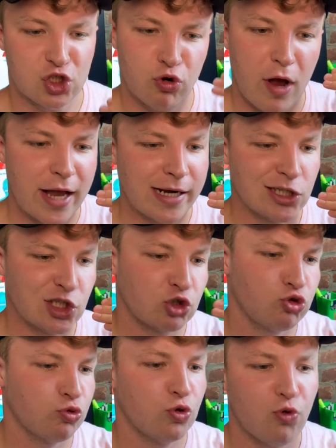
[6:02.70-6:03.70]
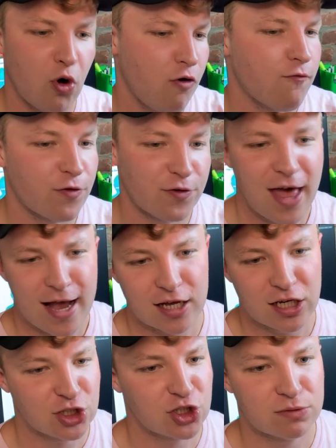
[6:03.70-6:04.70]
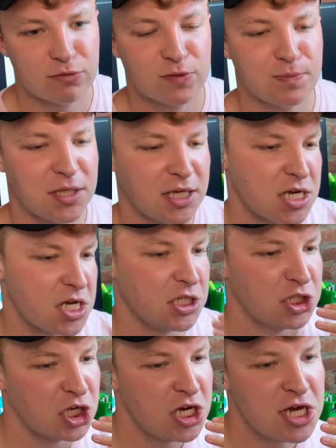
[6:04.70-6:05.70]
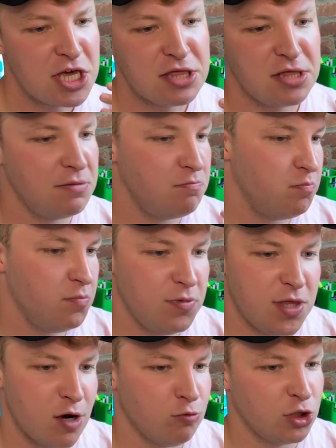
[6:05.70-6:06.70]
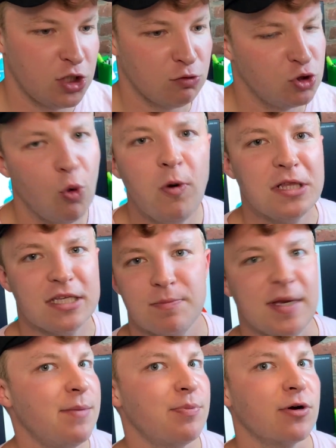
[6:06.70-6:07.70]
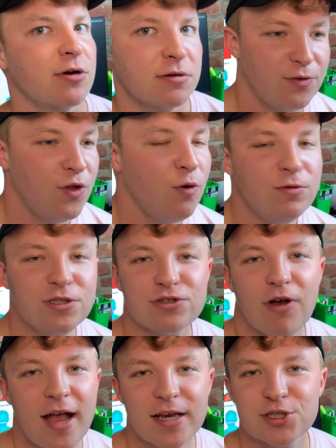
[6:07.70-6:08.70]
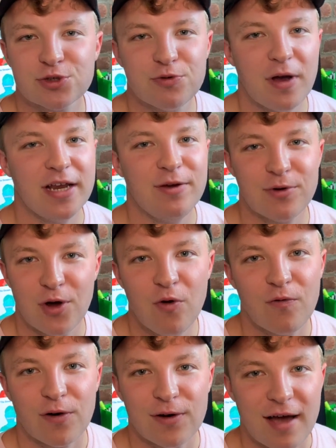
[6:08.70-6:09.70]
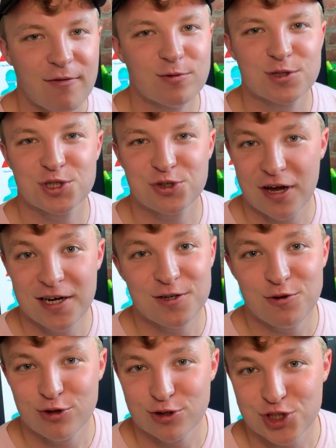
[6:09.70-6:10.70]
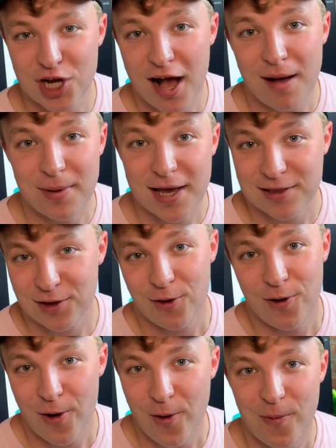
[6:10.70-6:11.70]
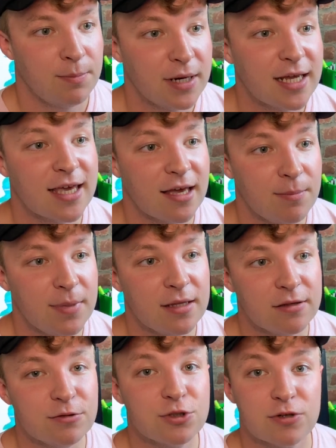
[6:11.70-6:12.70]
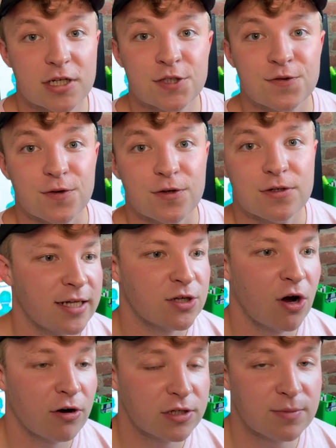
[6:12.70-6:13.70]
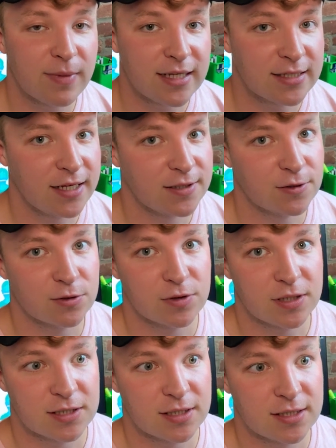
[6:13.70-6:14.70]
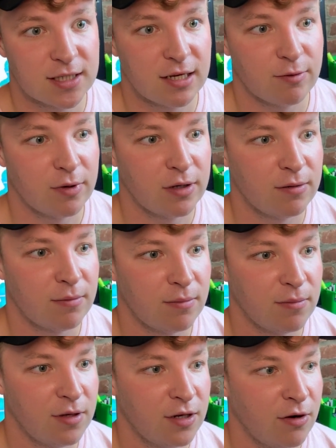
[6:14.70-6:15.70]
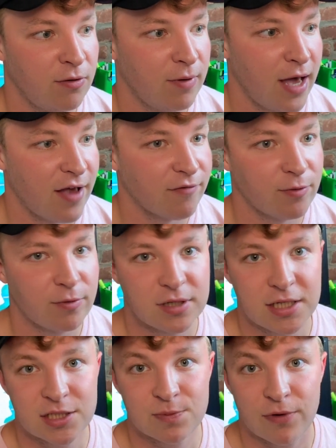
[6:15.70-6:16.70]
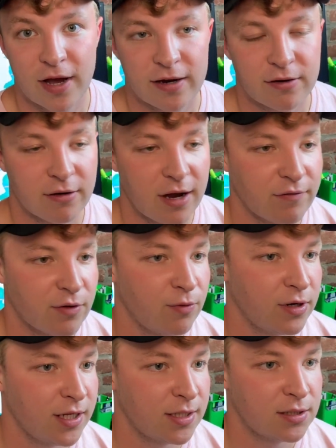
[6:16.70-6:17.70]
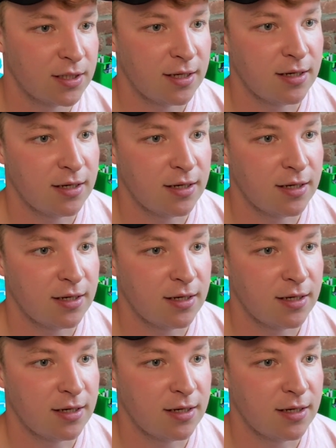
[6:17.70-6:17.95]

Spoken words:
trying to screw over that customer because there was no toilet paper. No one's trying to screw anyone over. Everyone's just trying to do their job and go home. But it can be a little stressful. It's hard to maintain social distancing when, you know, everyone needs bread or everyone needs